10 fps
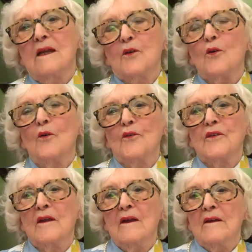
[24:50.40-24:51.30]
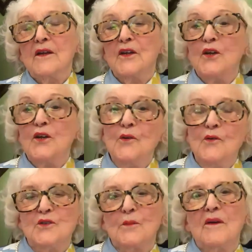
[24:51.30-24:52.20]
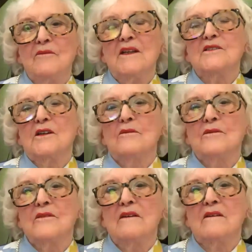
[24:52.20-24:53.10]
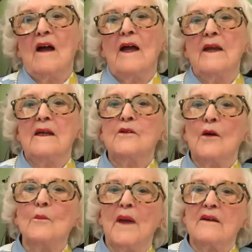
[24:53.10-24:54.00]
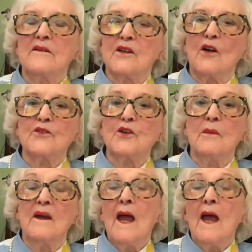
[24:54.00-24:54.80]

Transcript: of course, the huge privilege of designing Tom Baker's costume